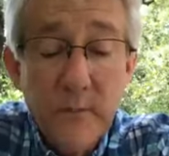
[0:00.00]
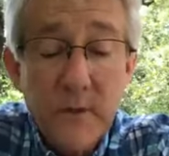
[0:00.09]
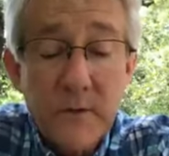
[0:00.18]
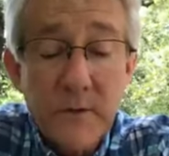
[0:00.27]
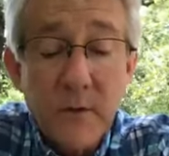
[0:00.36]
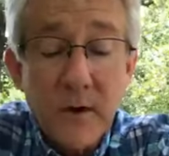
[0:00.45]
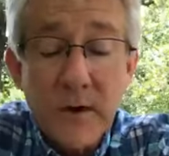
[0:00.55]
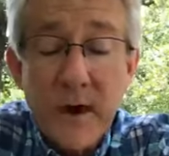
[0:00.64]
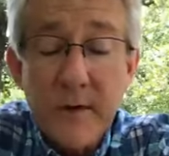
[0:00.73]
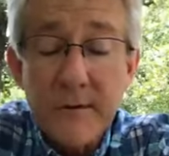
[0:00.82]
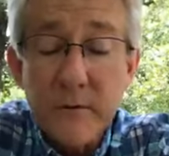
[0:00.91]
shortly
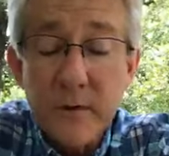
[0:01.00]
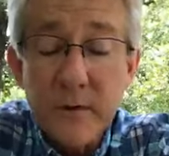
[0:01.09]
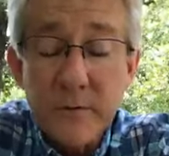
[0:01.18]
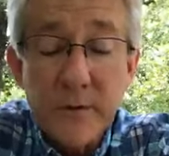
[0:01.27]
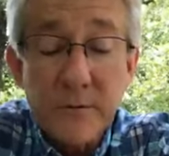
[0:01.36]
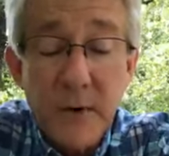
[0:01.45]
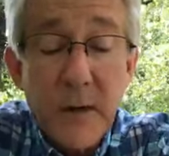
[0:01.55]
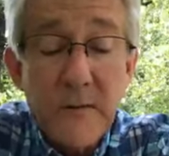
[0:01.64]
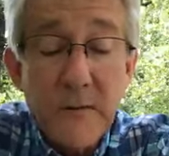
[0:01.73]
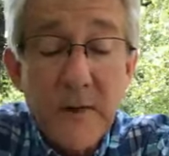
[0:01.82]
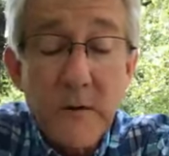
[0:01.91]
afterwards, but
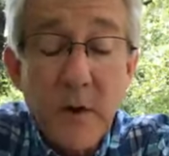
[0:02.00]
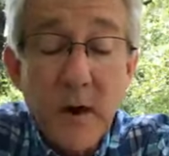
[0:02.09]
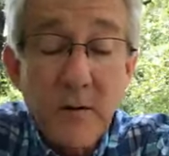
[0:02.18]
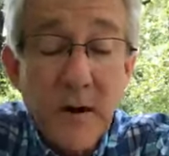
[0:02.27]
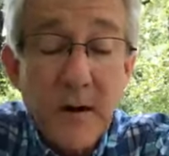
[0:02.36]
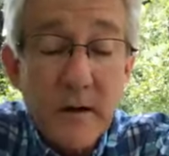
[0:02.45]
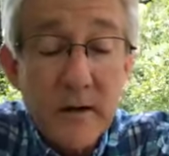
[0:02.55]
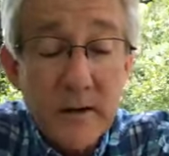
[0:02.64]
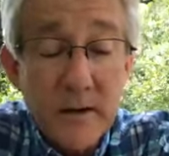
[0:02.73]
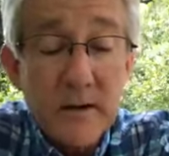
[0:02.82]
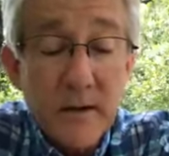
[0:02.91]
probably while they are in
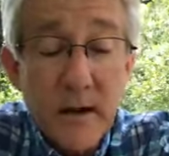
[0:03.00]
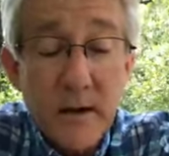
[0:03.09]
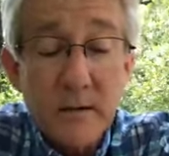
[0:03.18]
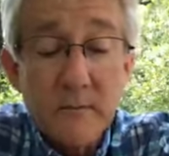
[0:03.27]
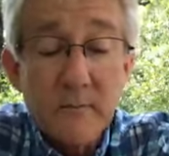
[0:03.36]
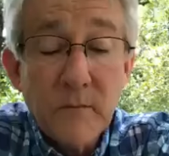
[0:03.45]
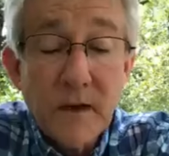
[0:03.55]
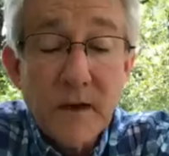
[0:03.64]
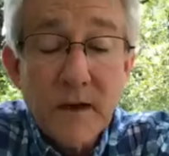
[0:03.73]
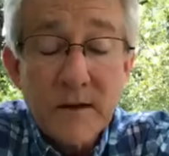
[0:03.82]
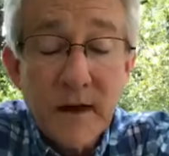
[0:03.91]
exile,
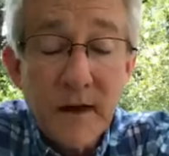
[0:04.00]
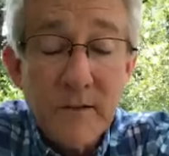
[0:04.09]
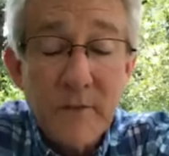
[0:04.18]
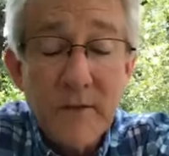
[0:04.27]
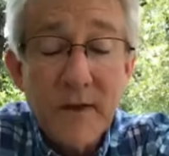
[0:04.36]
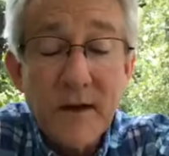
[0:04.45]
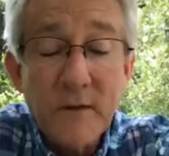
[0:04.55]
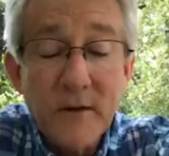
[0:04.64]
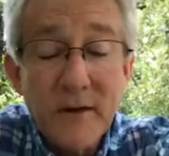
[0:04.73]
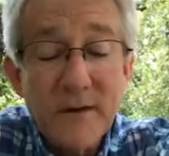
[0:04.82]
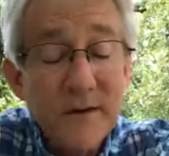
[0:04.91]
a time when they were
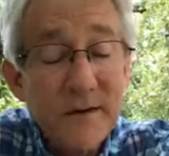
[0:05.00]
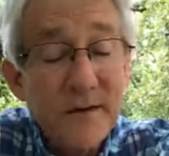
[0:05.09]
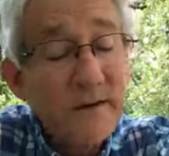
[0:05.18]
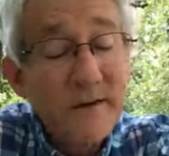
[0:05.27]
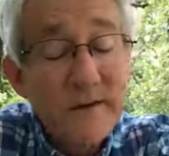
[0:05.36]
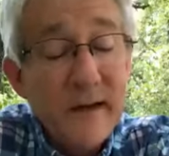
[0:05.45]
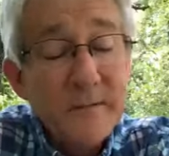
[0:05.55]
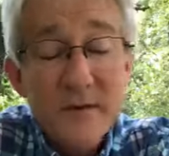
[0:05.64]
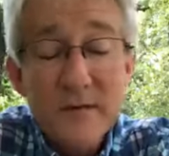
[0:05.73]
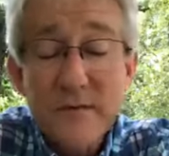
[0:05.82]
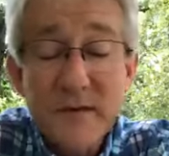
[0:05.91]
in the depths
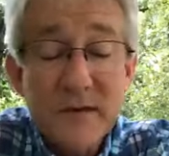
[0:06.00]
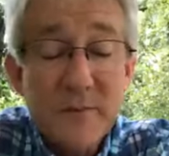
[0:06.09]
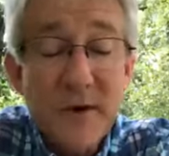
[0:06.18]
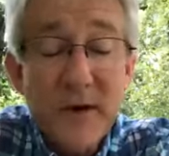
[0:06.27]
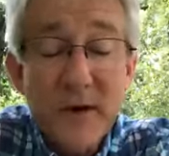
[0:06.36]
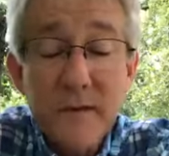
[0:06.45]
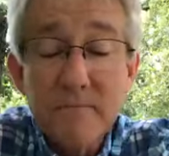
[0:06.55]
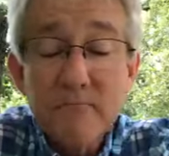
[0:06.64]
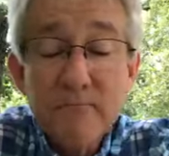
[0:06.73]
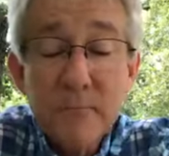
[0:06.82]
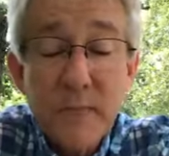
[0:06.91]
of despair.
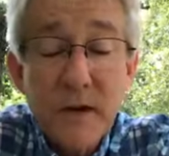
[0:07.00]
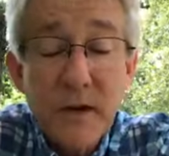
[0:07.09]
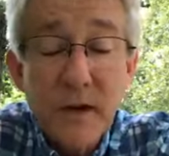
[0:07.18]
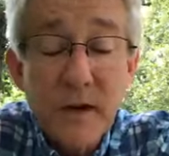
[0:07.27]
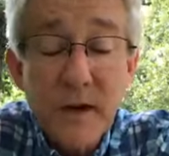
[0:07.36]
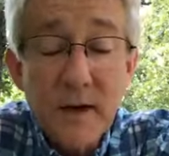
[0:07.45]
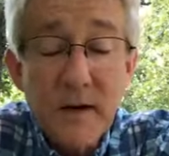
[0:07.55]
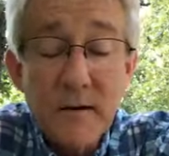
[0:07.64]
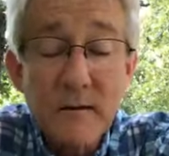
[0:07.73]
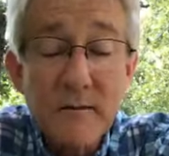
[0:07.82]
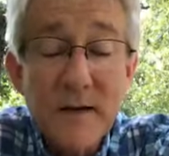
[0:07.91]

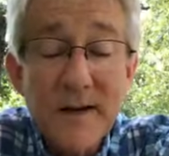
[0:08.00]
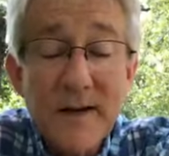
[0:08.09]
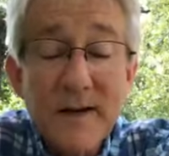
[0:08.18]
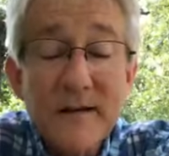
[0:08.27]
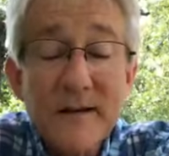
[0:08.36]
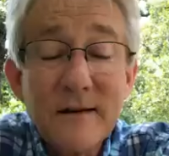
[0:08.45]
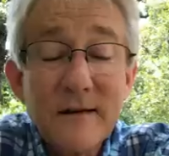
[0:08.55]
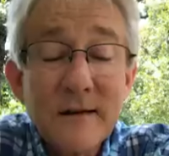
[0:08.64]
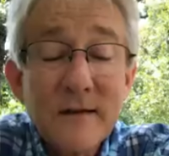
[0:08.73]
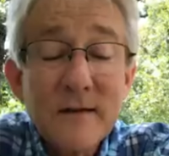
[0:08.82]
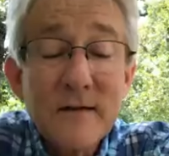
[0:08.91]
And
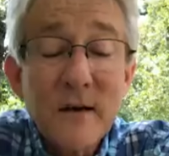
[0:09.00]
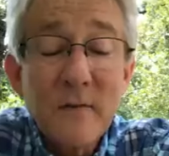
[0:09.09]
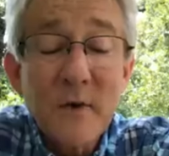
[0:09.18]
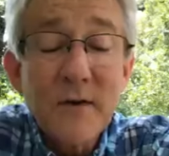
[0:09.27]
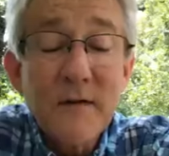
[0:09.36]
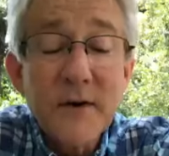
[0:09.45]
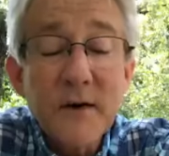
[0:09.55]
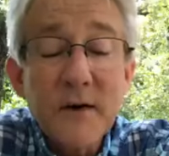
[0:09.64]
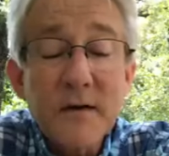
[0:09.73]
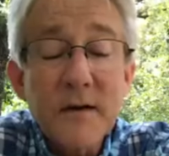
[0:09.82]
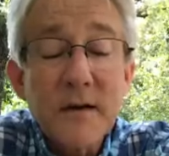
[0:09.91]
Psalm 130
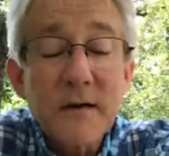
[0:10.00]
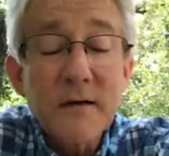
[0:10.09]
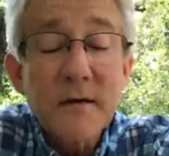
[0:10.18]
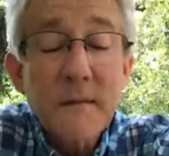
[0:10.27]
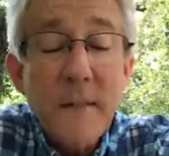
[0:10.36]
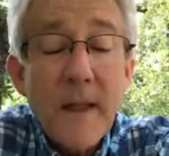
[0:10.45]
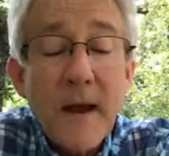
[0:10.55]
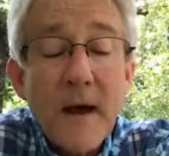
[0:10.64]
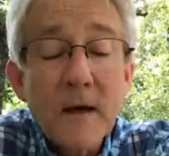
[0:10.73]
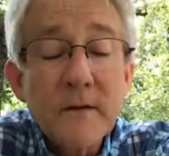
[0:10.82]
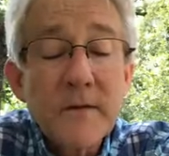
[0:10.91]
says,
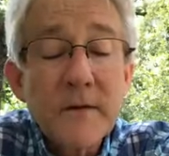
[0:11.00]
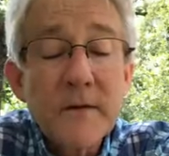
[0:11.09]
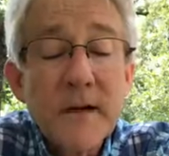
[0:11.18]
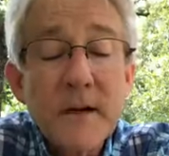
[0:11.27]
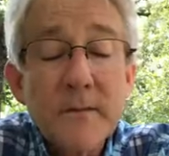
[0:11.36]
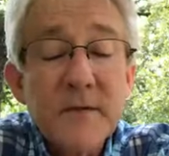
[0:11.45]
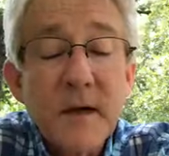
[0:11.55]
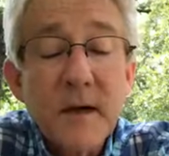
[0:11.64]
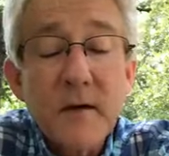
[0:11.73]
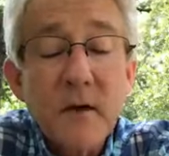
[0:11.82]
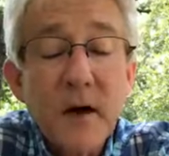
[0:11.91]
"Out of the depths I
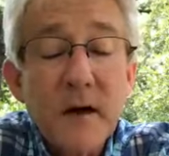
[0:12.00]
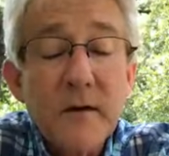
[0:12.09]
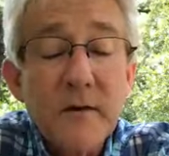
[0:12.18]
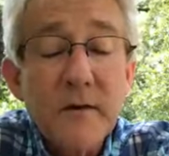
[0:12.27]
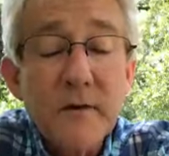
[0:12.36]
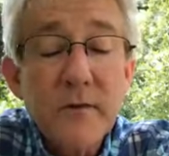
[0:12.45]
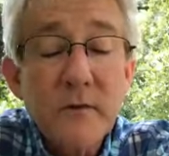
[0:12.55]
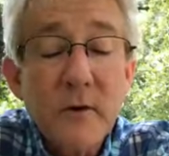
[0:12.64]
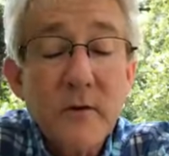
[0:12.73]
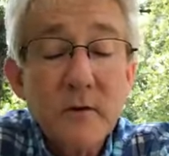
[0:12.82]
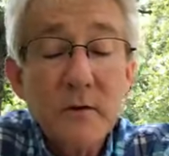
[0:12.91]
cry to you,
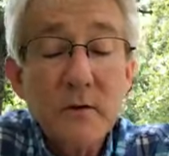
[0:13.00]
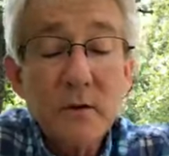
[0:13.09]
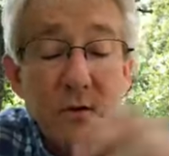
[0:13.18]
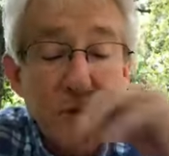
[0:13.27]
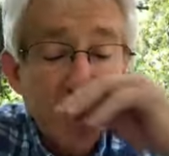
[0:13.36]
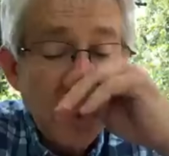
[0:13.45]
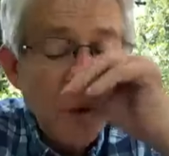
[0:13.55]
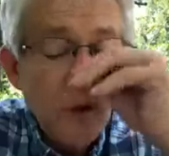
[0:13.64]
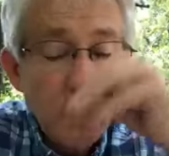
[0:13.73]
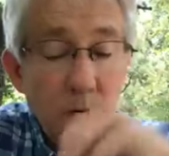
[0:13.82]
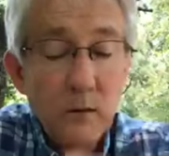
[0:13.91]
O Lord.
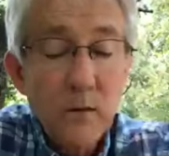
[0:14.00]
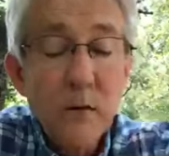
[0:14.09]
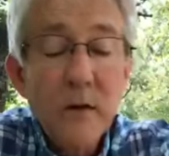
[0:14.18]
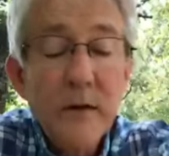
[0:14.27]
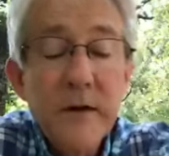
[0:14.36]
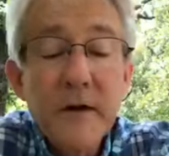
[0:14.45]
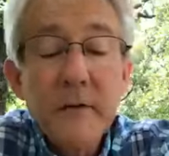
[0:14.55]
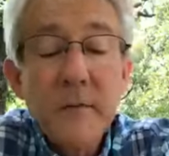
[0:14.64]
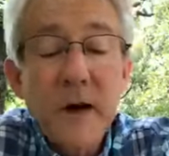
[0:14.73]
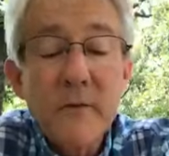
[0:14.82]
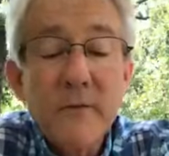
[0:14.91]
O Lord, hear
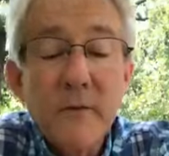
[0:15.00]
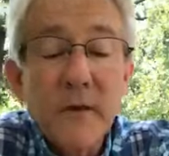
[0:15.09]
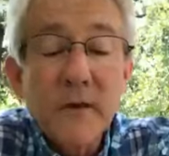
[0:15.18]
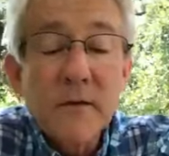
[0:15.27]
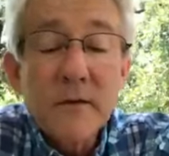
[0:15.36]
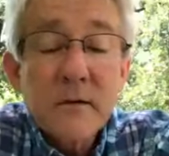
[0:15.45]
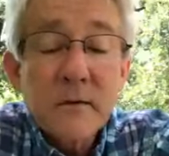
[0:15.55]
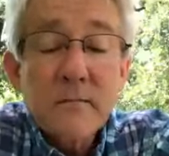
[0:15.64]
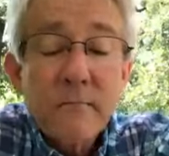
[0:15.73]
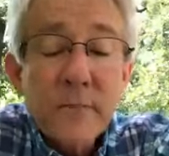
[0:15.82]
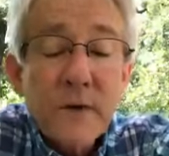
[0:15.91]
my voice.
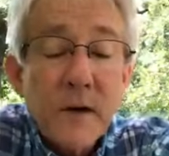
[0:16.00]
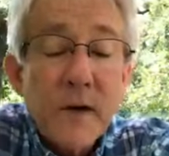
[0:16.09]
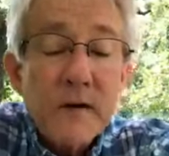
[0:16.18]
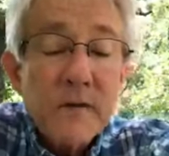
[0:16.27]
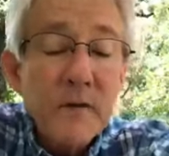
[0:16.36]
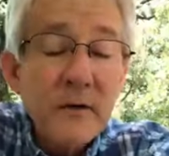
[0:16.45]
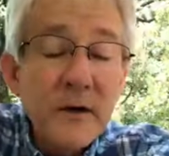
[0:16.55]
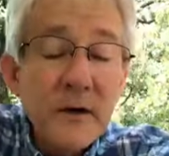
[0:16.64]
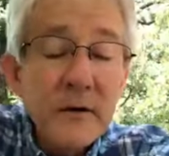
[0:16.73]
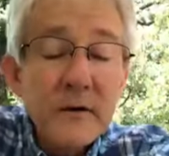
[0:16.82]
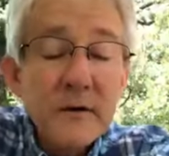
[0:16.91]
Let your
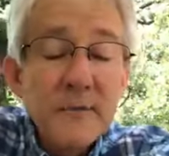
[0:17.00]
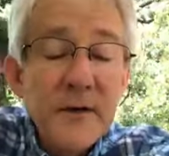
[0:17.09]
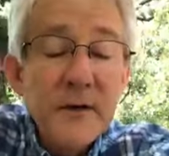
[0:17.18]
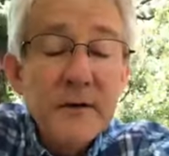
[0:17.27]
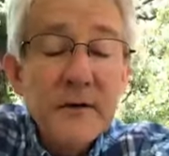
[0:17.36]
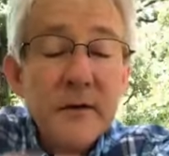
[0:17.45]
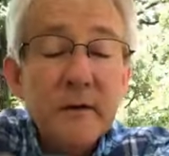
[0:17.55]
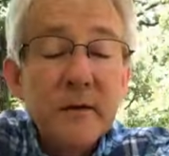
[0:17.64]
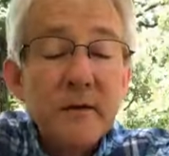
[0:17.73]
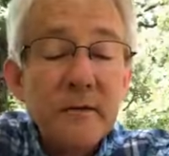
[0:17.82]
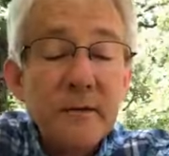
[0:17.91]
ears be
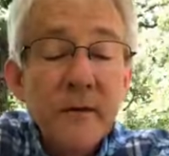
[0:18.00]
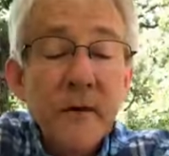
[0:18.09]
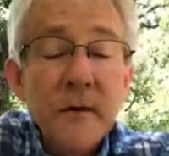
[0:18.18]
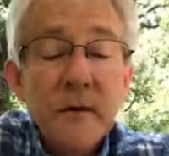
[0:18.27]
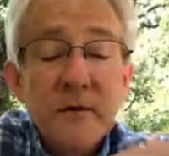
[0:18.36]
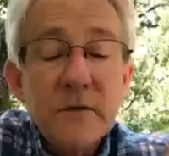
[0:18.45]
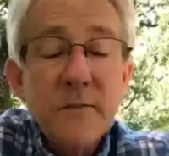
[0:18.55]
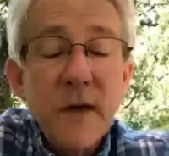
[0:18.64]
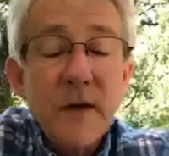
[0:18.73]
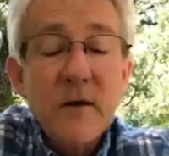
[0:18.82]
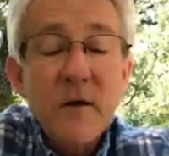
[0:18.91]
attentive to
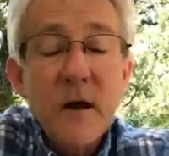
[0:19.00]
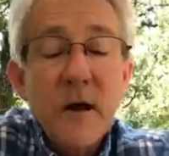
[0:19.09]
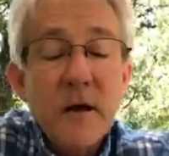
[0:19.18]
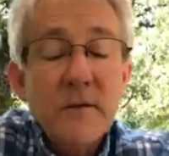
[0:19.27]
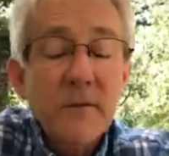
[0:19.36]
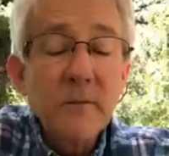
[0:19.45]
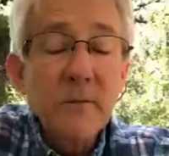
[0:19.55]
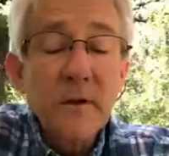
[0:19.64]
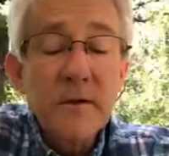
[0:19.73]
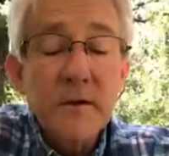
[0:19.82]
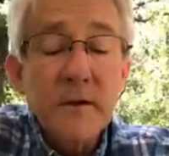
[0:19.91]
my cry for
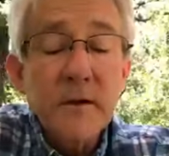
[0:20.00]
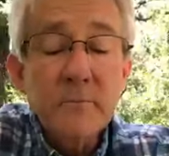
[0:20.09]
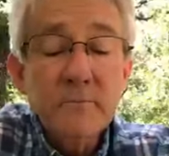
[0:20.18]
mercy.